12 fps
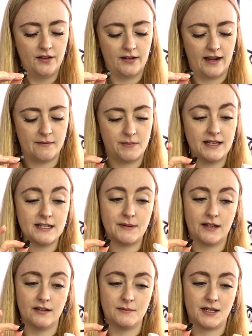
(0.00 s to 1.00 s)
Okay, please be
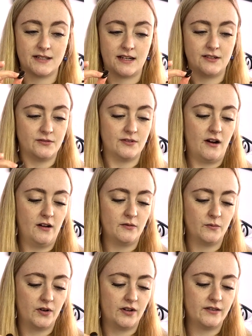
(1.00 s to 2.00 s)
good because I do not
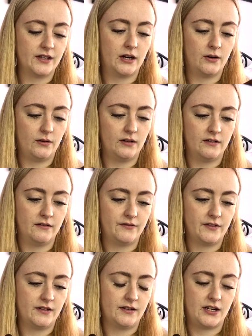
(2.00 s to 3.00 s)
want the whole of
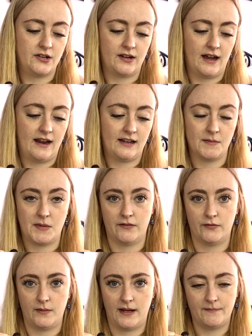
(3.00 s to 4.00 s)
the UK coming
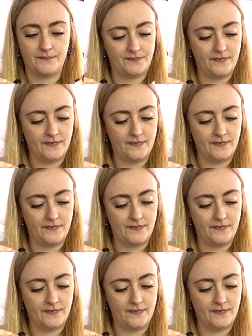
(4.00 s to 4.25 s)
for me.